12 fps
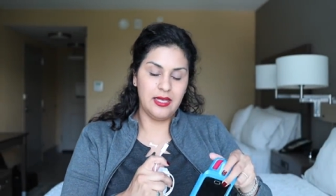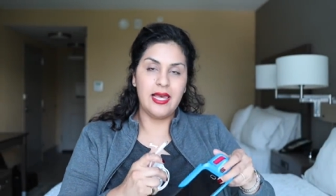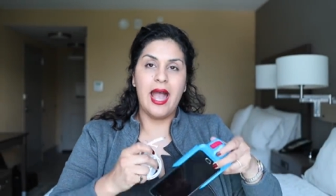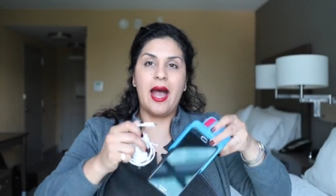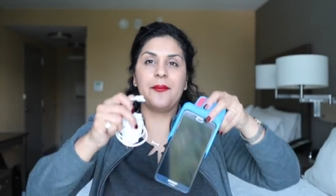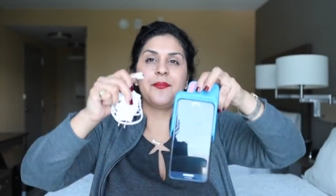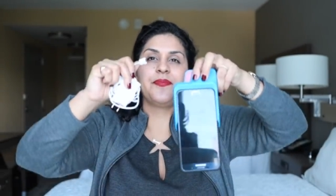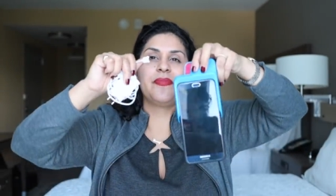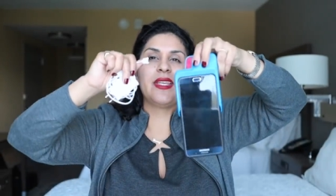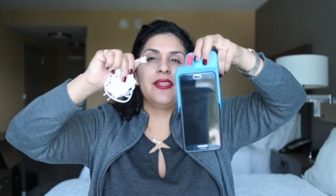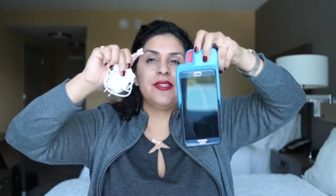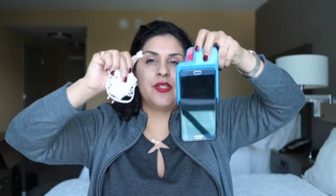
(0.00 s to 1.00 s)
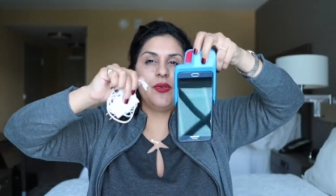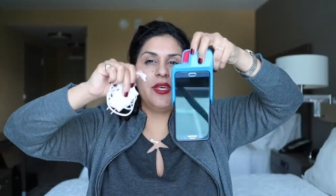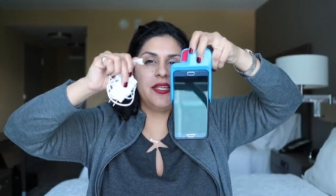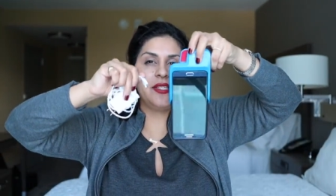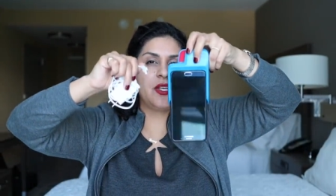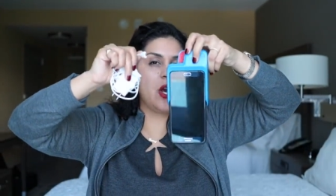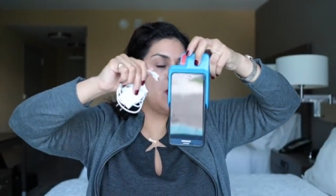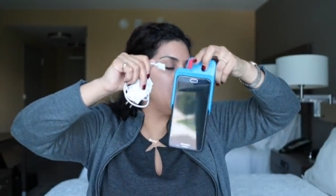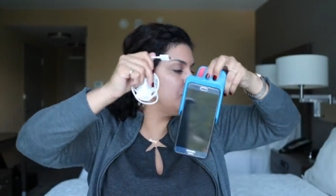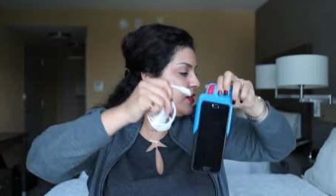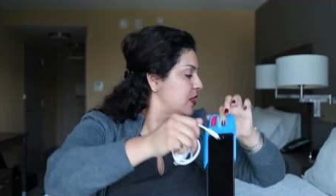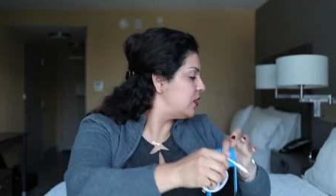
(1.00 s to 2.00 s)
Yeah, so this
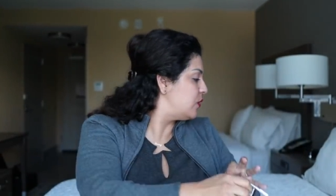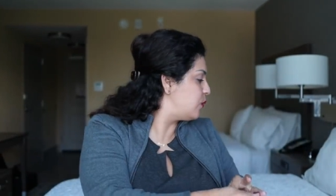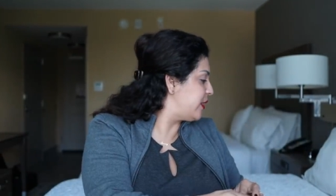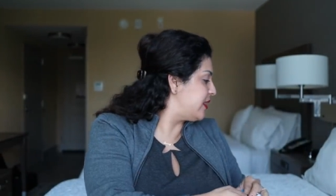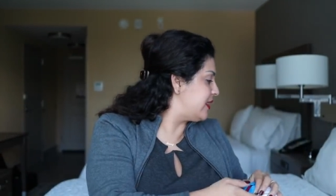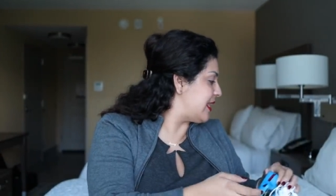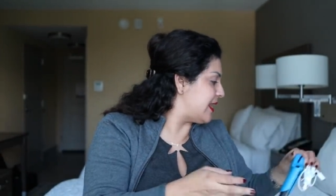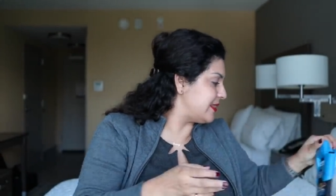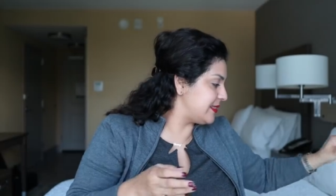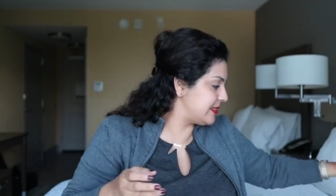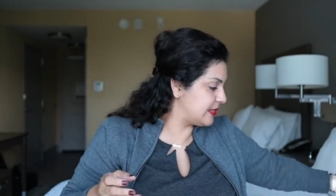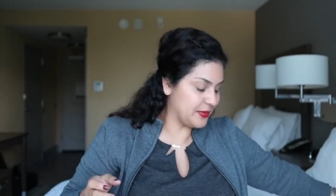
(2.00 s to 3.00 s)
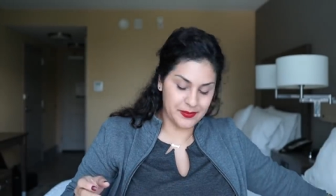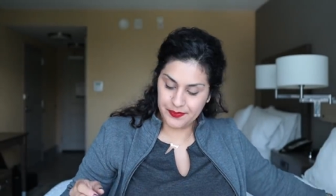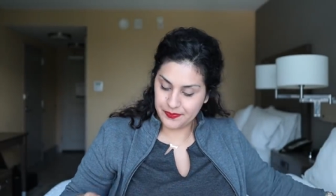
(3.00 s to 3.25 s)
goes with this.